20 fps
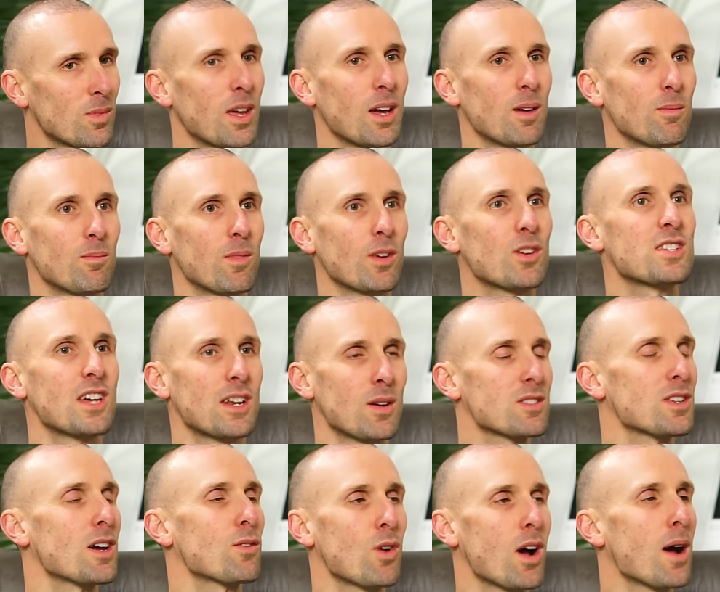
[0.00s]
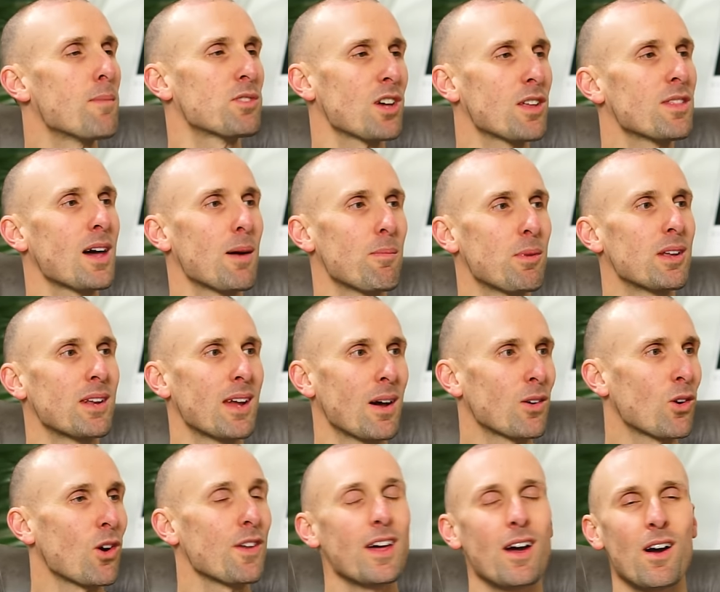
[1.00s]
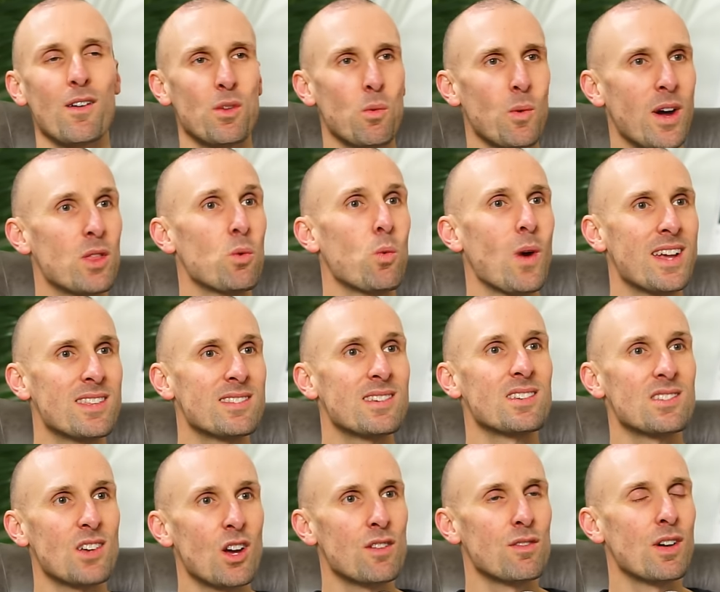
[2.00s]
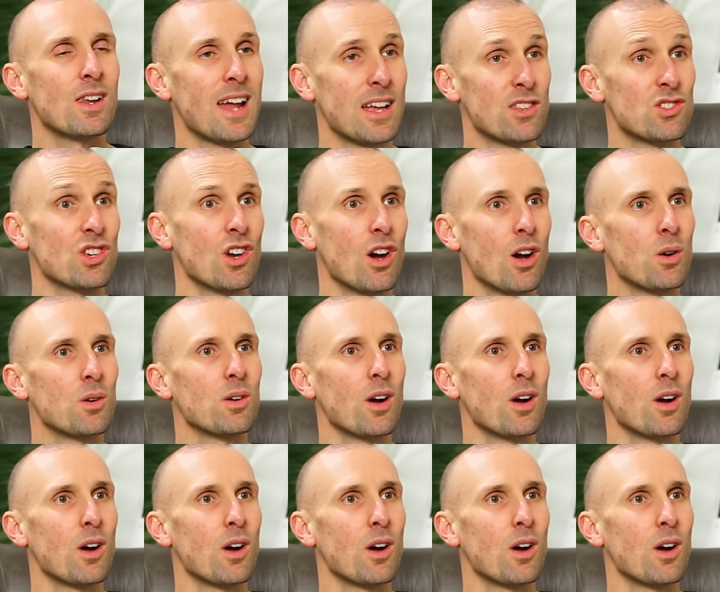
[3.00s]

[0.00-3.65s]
Yeah, because then I was like, right, I'm done that bit now. I've got that out of the way. The waiting's over. Let's go.